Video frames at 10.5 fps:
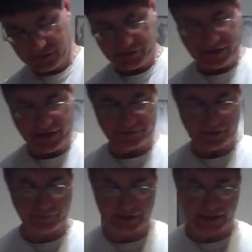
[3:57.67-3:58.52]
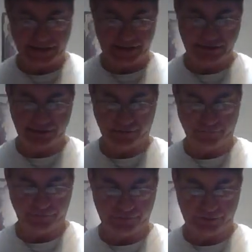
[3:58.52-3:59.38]
just have some kind of
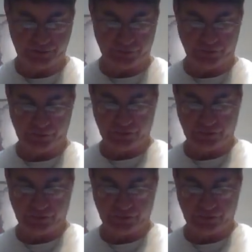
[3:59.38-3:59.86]
little